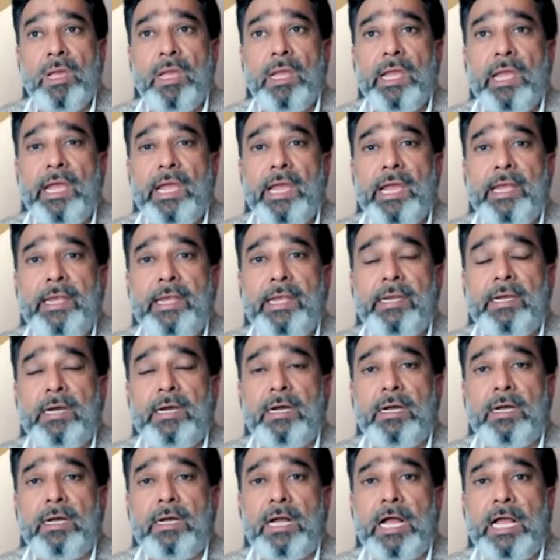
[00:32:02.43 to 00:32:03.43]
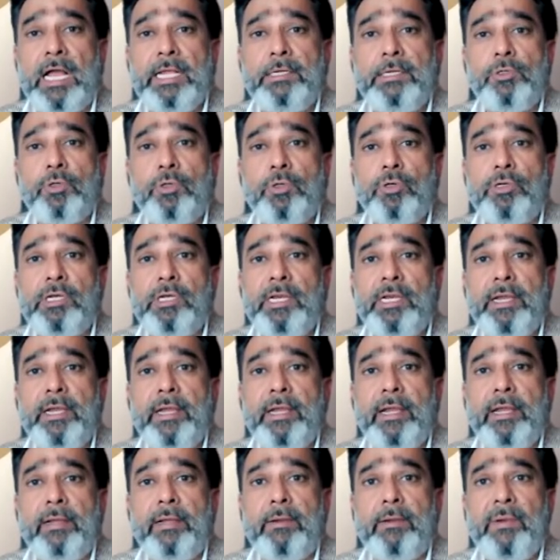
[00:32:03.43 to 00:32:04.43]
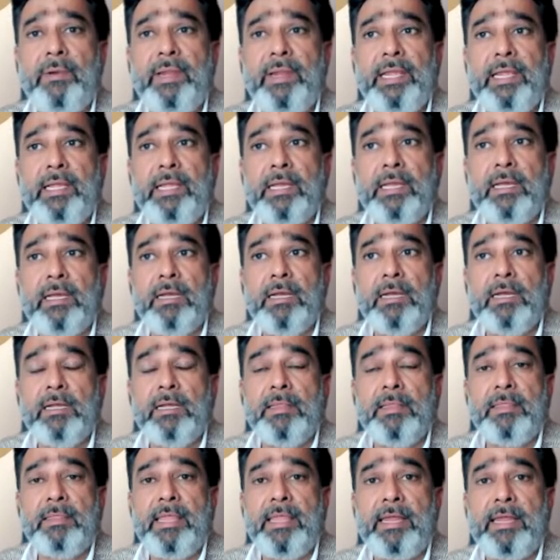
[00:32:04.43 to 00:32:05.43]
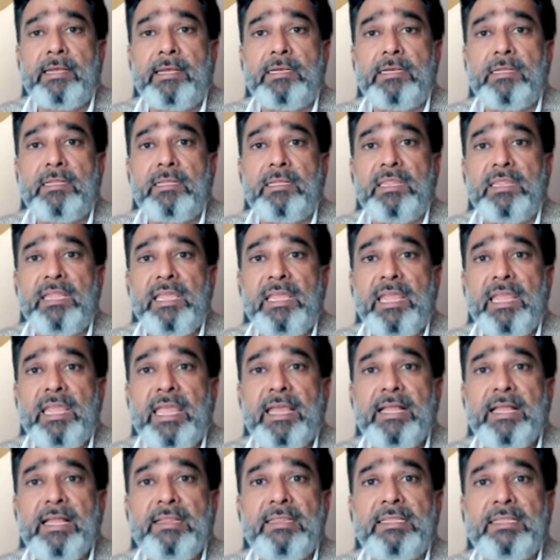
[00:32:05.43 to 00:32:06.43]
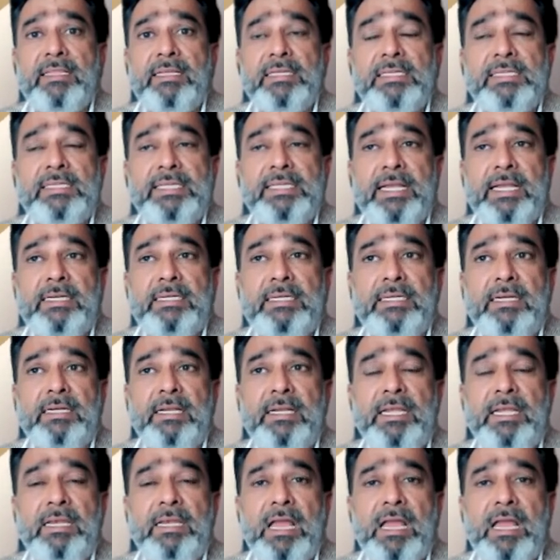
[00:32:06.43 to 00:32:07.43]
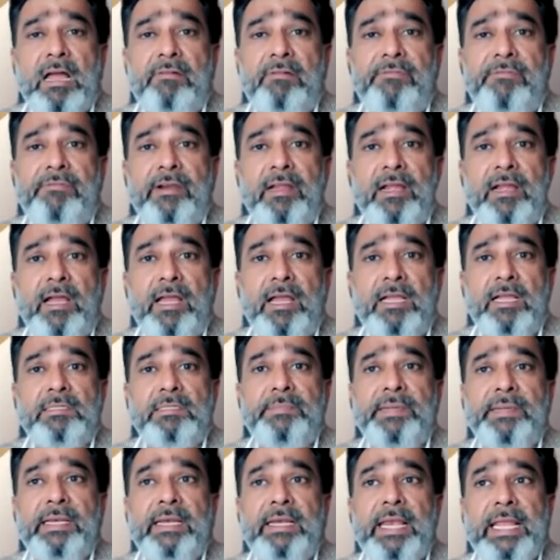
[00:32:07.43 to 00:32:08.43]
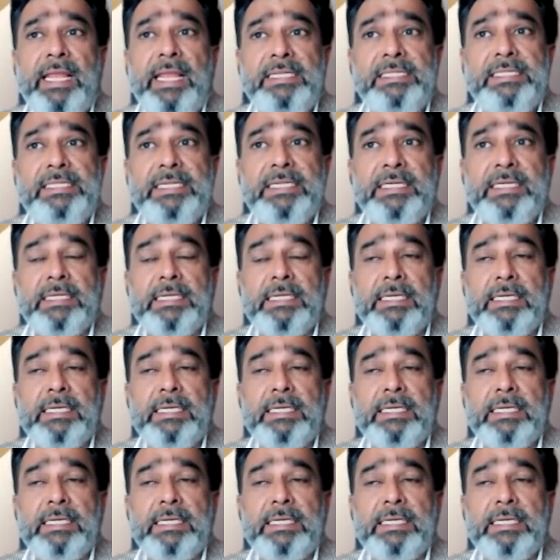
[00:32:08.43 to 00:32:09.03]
And I totally agree that the health sector in Africa has been lazy.